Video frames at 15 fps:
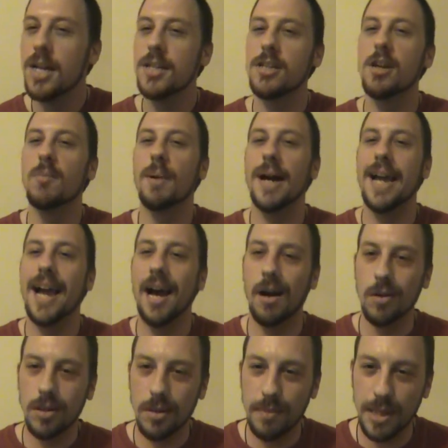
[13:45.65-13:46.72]
So by
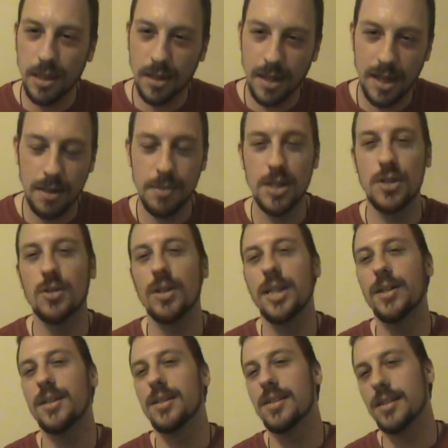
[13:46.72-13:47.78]
alchemy or chemistry,
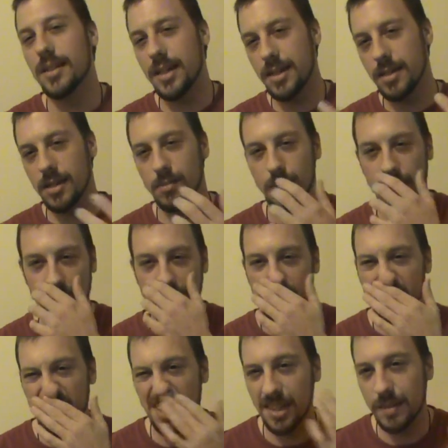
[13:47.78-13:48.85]
you could see some of
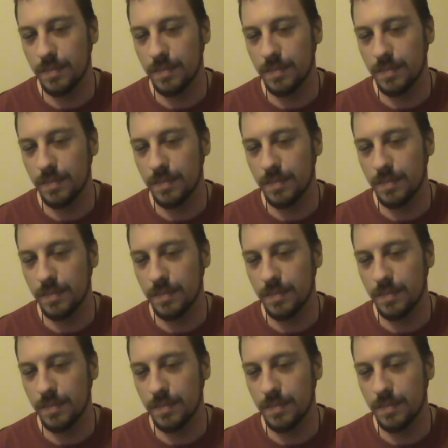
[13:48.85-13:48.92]
these